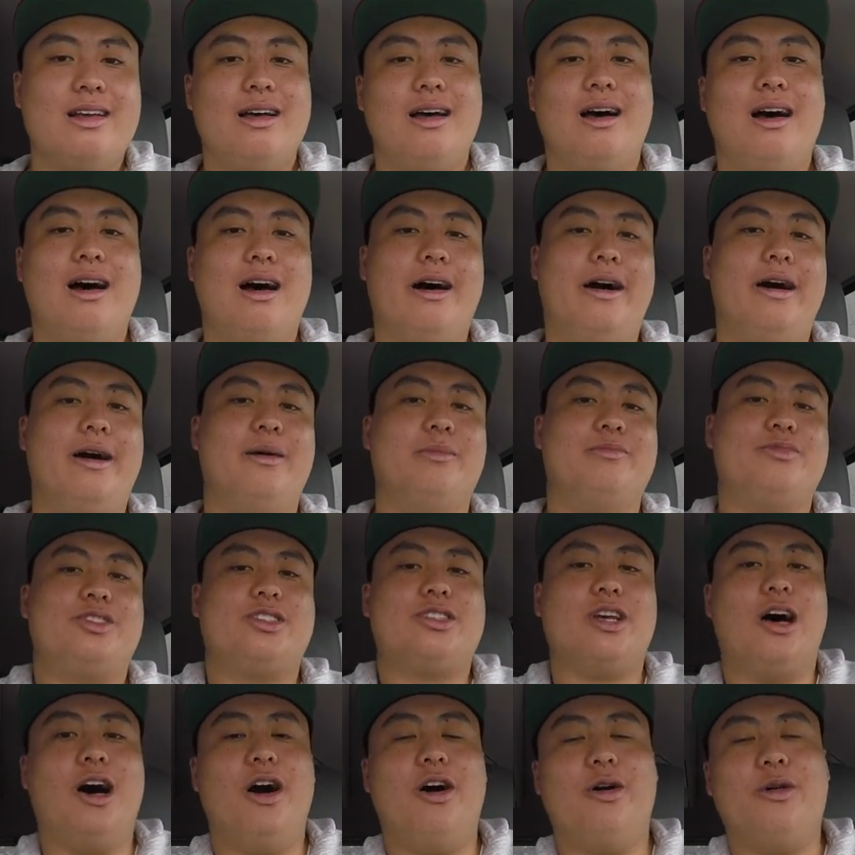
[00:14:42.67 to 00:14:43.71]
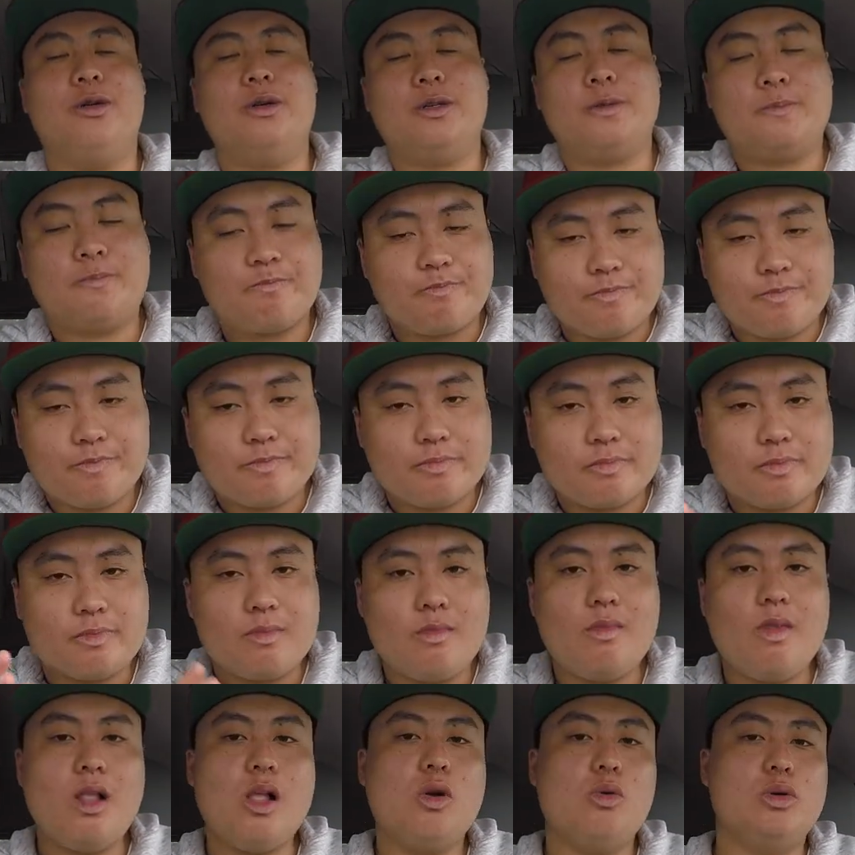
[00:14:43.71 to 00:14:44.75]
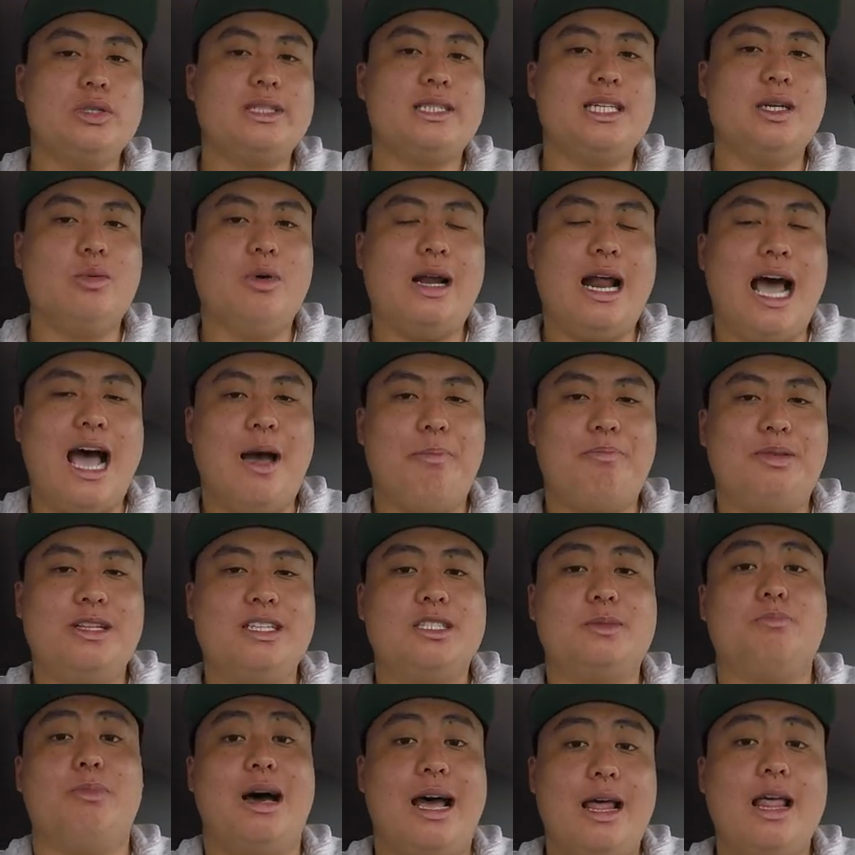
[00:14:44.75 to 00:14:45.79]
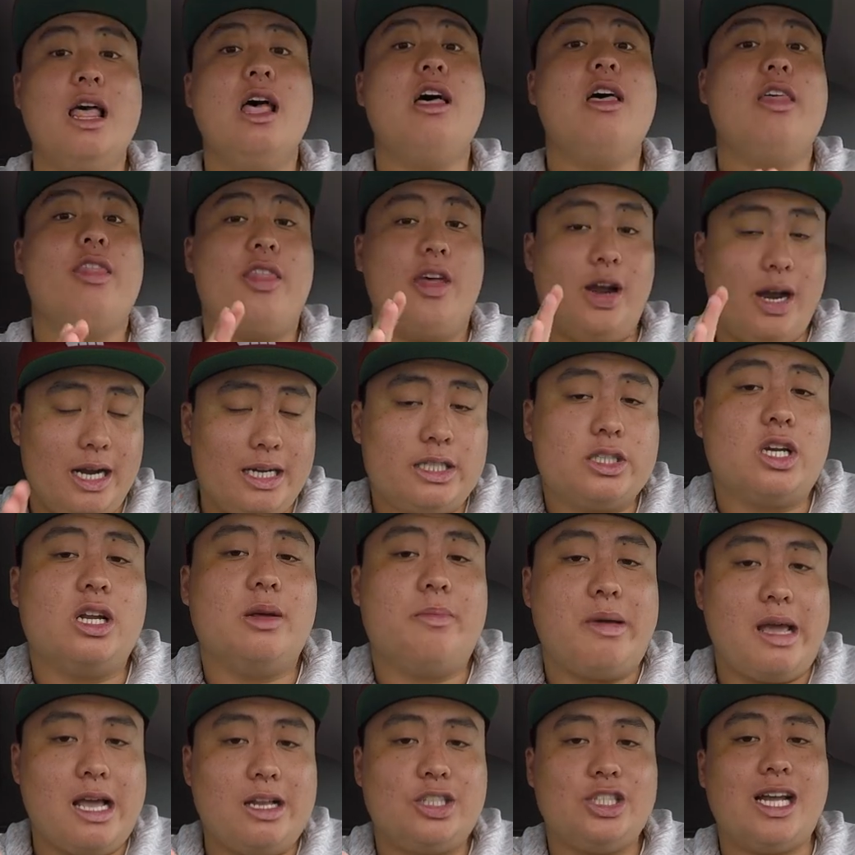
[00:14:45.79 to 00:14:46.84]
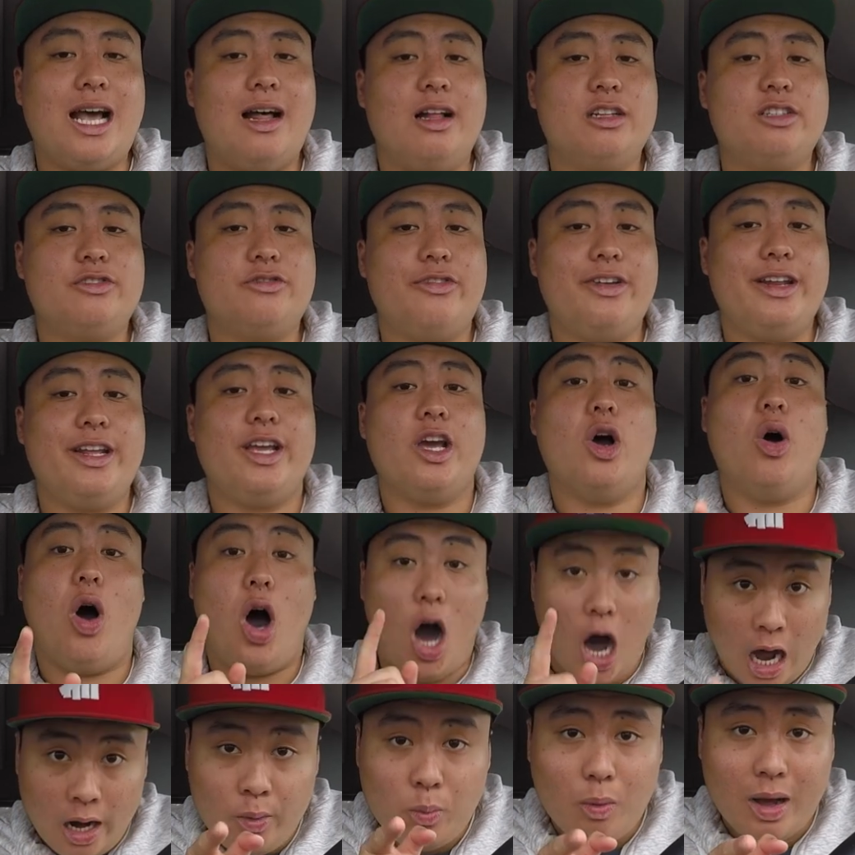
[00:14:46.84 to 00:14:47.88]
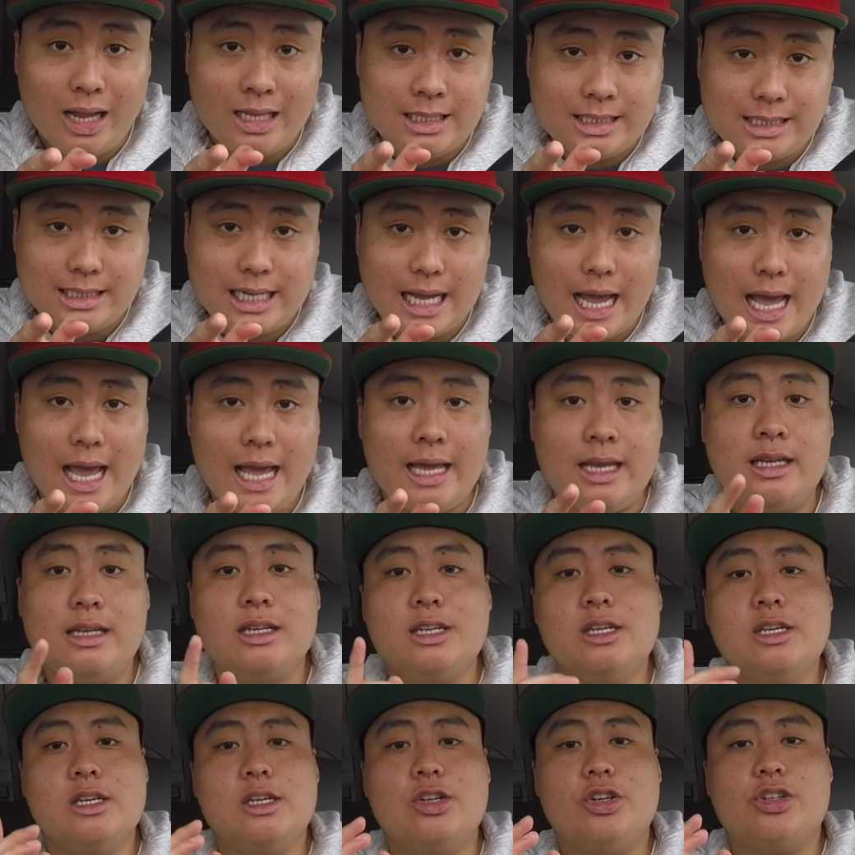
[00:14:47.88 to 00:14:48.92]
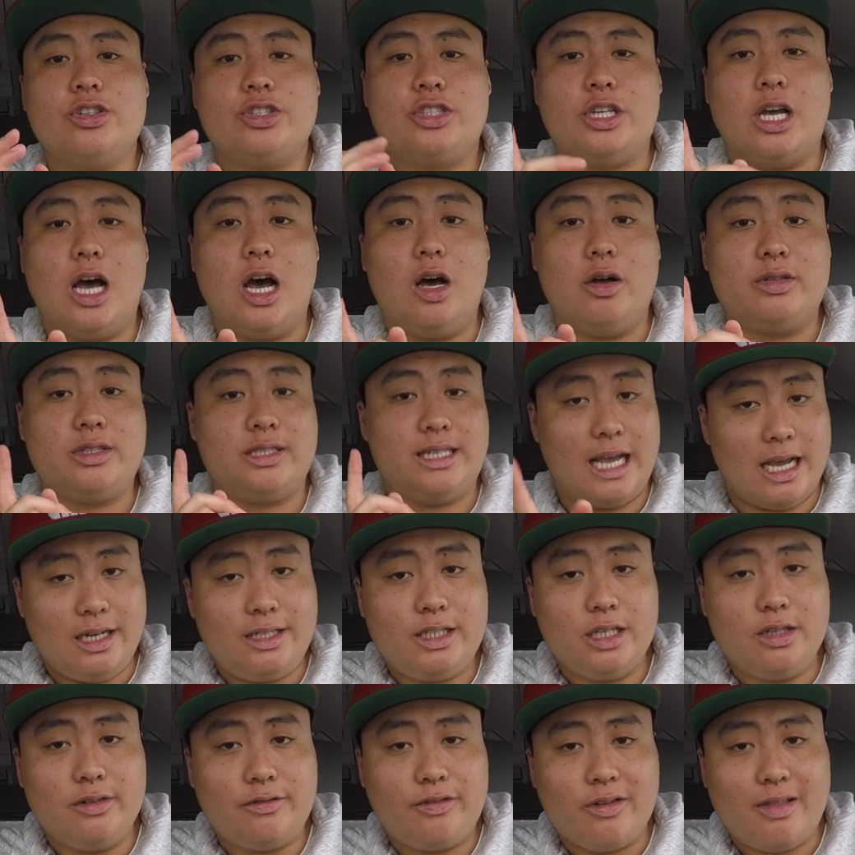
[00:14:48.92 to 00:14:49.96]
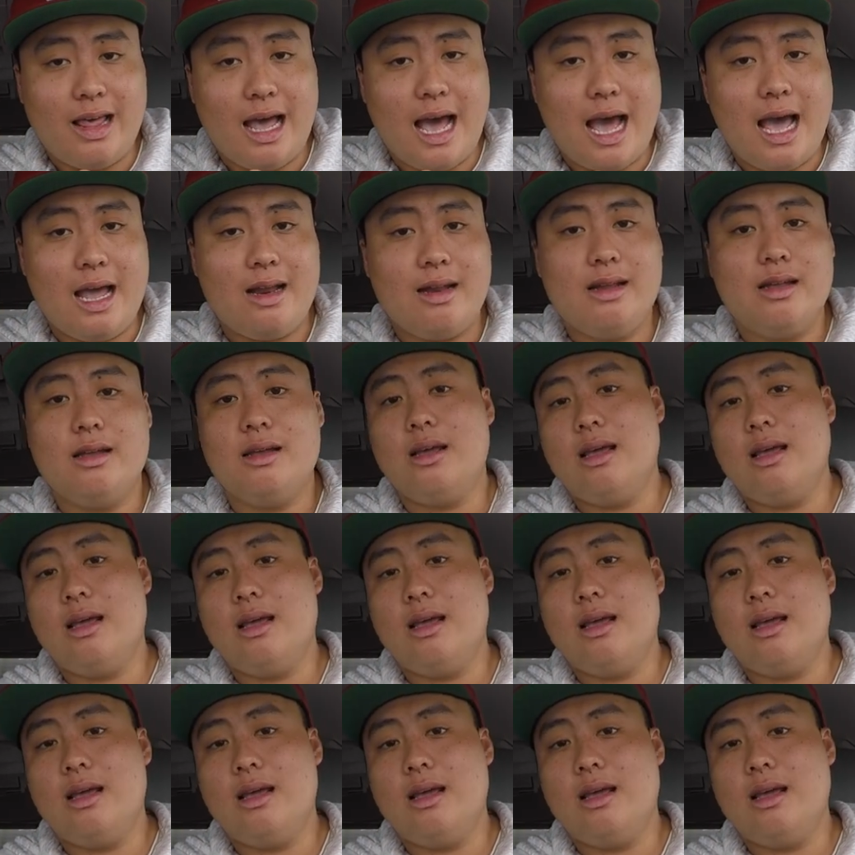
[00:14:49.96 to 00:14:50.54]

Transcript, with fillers: Um, so we'll see what happens, but there is going to be a challenge video on Wednesday, so stay tuned for that.